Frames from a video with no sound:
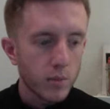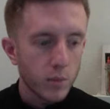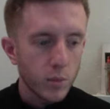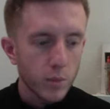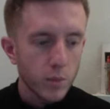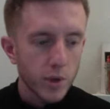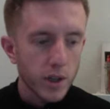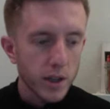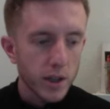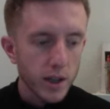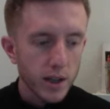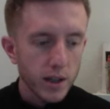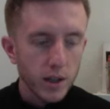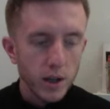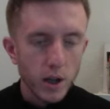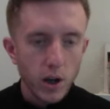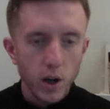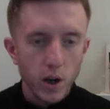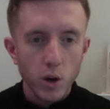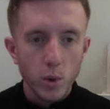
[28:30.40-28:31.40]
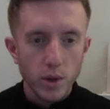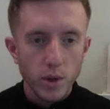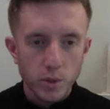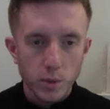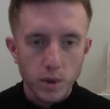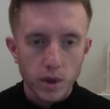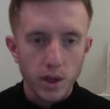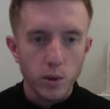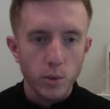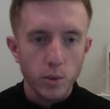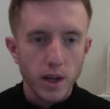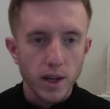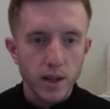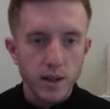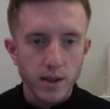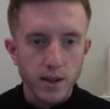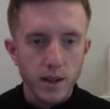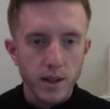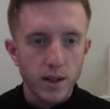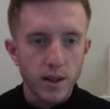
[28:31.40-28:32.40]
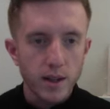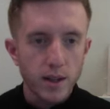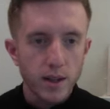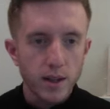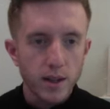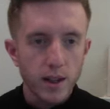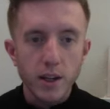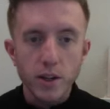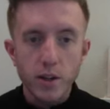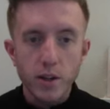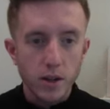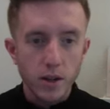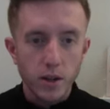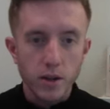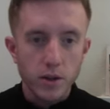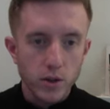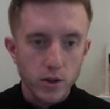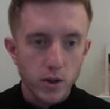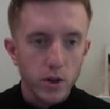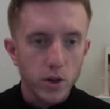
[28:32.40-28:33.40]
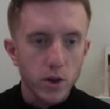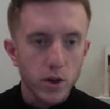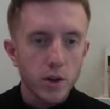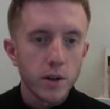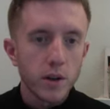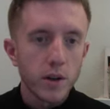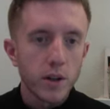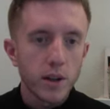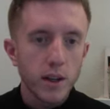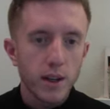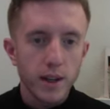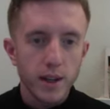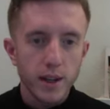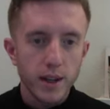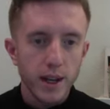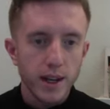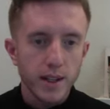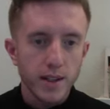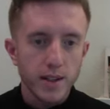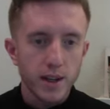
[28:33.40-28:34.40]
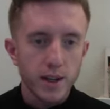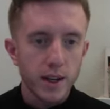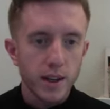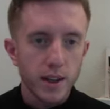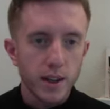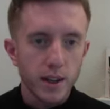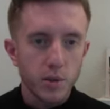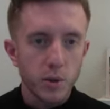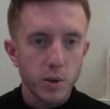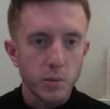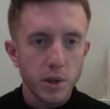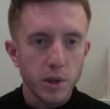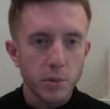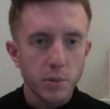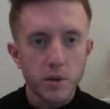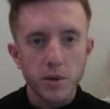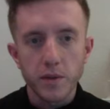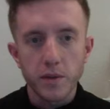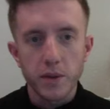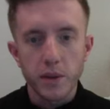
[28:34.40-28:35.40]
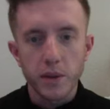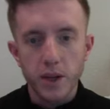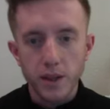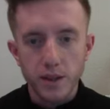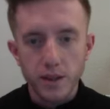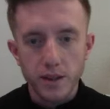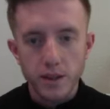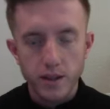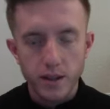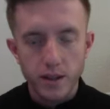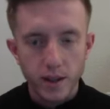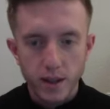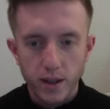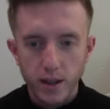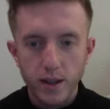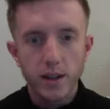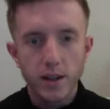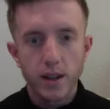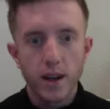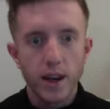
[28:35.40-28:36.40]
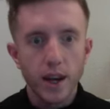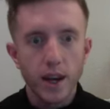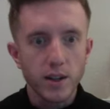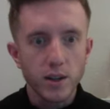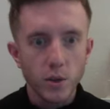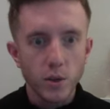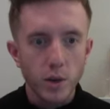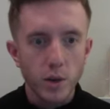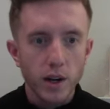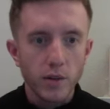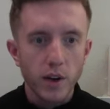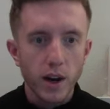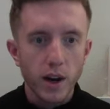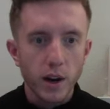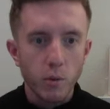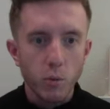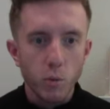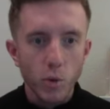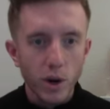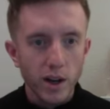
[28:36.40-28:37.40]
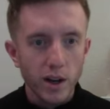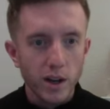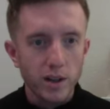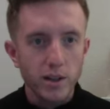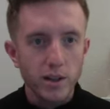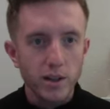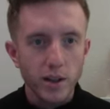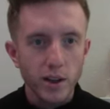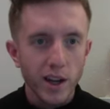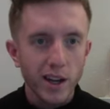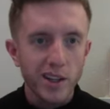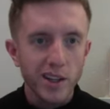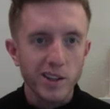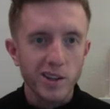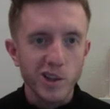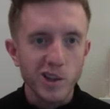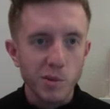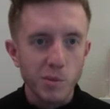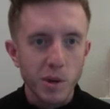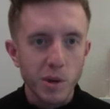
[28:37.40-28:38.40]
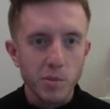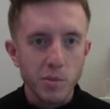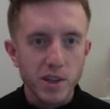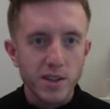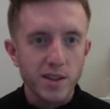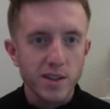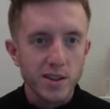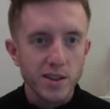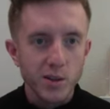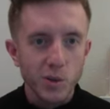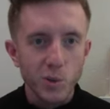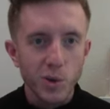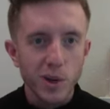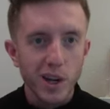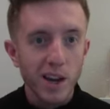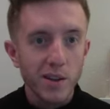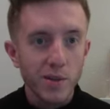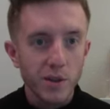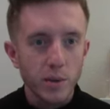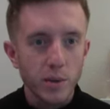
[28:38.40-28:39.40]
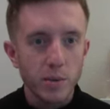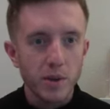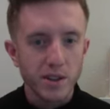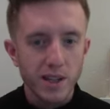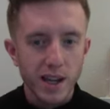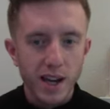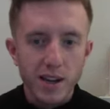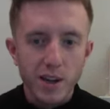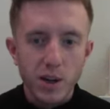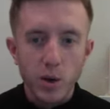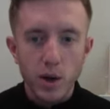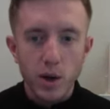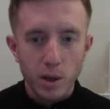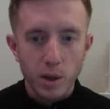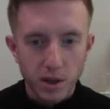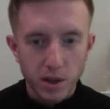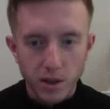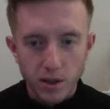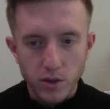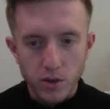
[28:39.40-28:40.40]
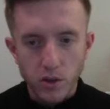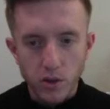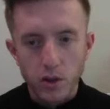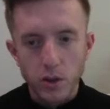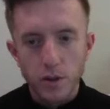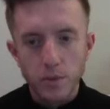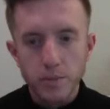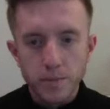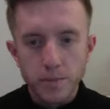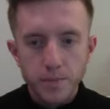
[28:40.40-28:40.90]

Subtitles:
really know what's working, what isn't, then you're in control. And then that's, I think, where people feel like this, I can do whatever I want. I can grow my business to whatever because I know I'm in control.